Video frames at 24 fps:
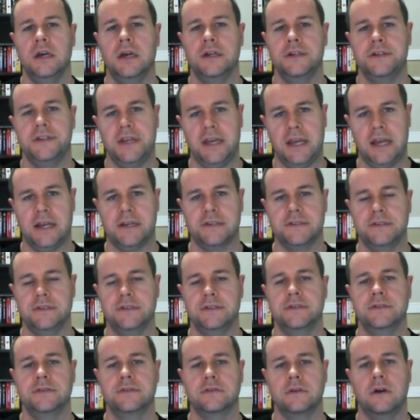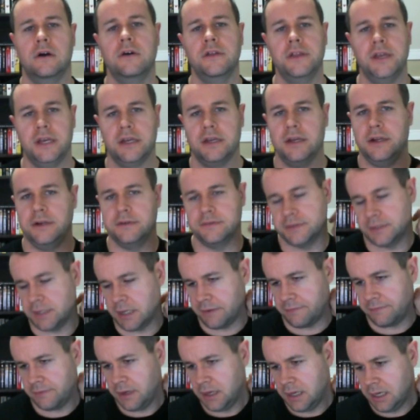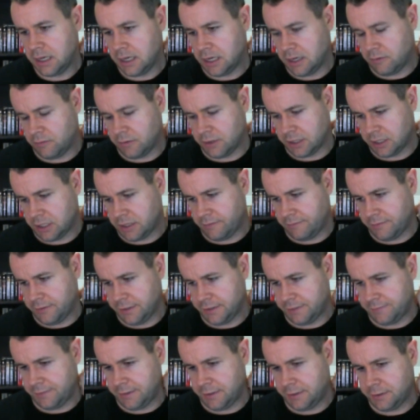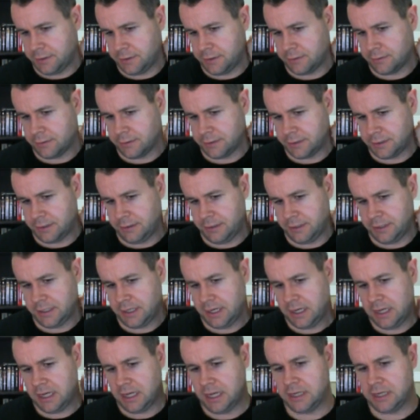Uh, taxes, all that kind of stuff I want to cover in this video tutorial series.